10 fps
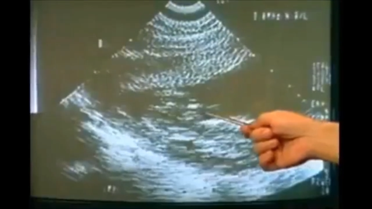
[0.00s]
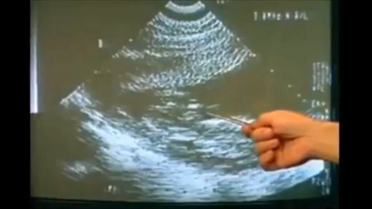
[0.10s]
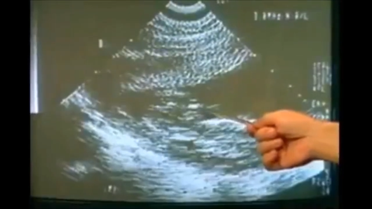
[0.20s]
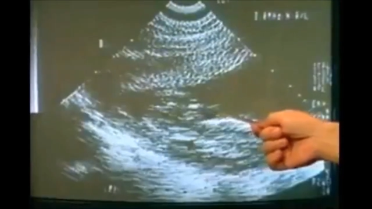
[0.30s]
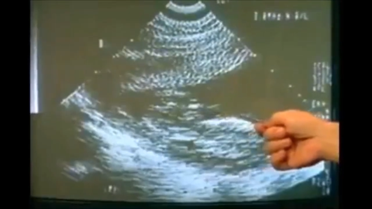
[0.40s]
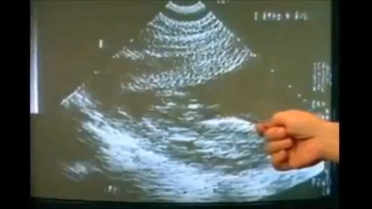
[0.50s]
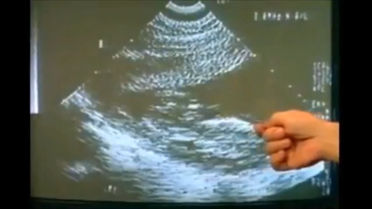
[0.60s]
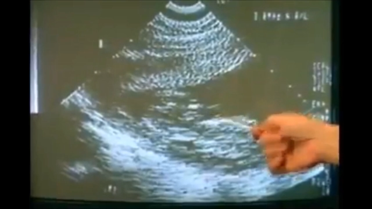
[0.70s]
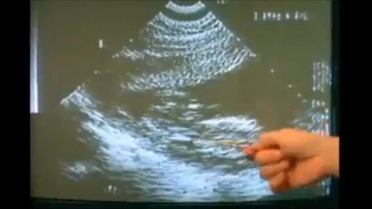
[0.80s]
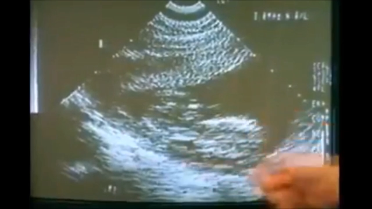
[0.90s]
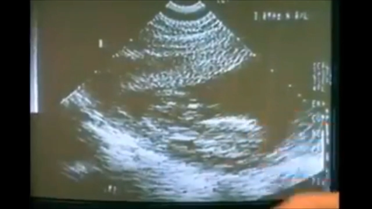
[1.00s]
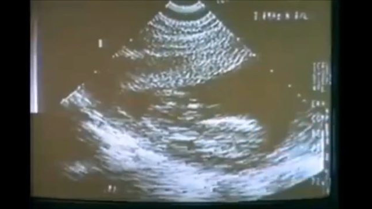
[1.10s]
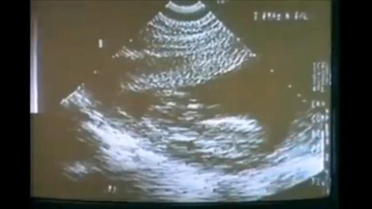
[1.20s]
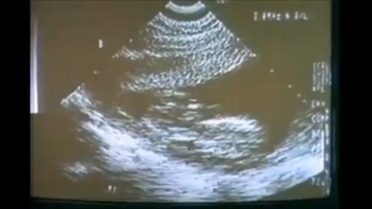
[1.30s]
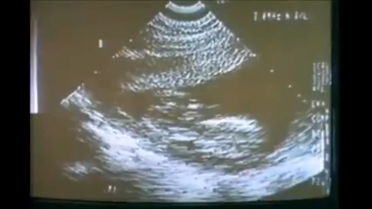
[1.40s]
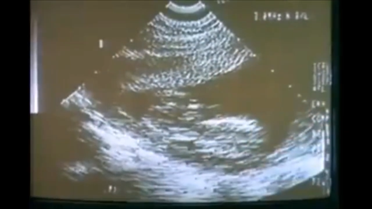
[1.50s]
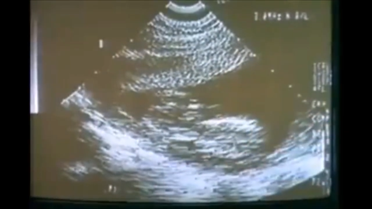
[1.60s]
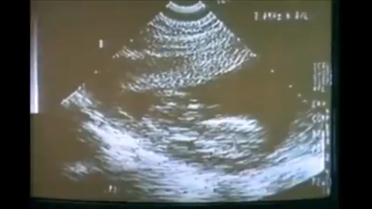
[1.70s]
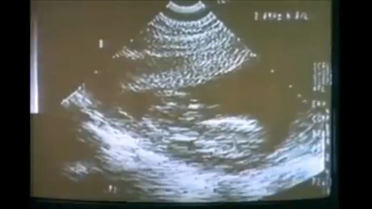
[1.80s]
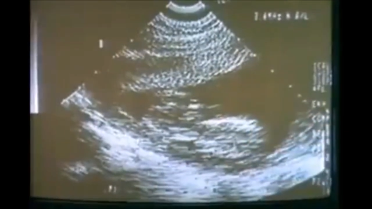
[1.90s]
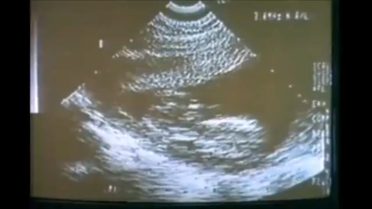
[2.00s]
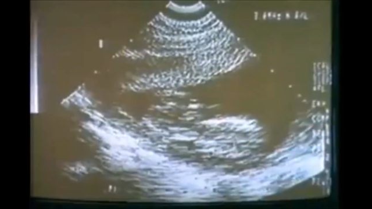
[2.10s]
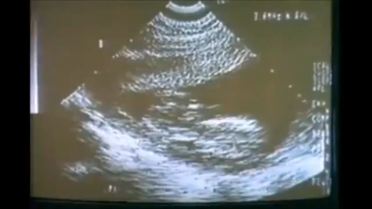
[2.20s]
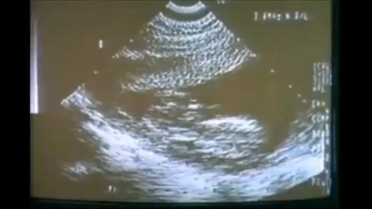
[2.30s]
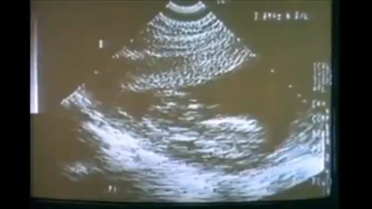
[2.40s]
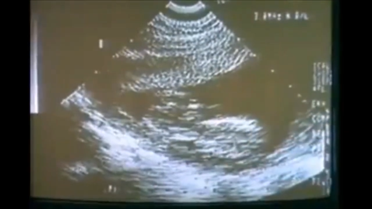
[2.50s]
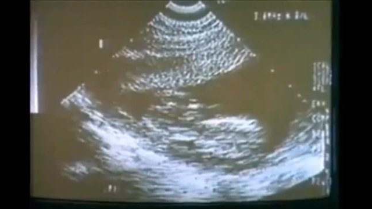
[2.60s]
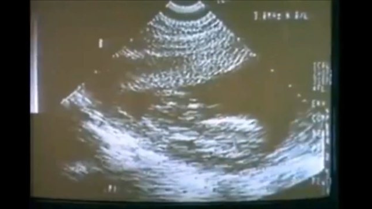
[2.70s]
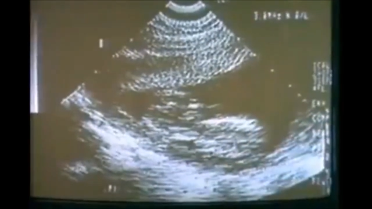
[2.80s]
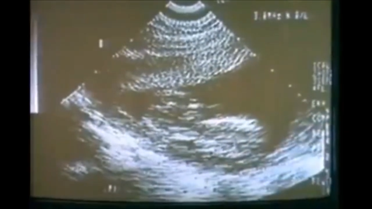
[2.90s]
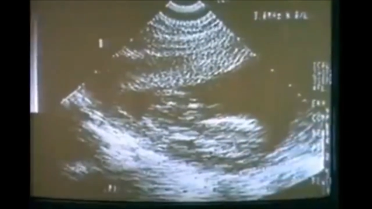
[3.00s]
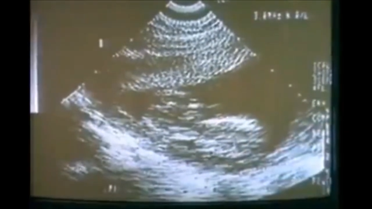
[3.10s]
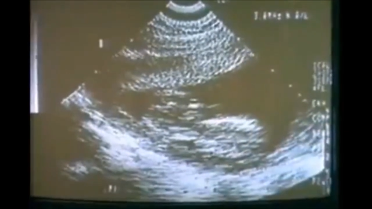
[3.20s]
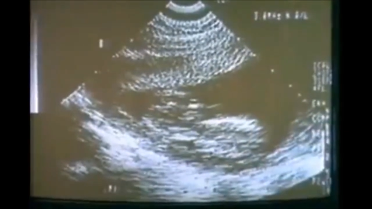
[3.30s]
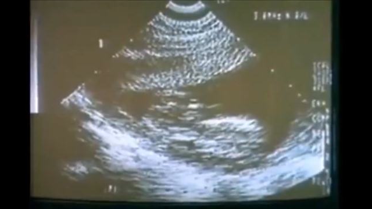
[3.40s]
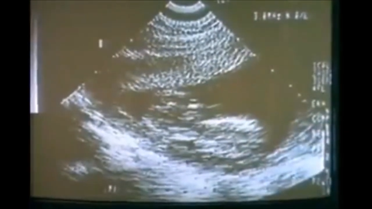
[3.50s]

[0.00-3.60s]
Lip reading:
[unreadable: no face in view]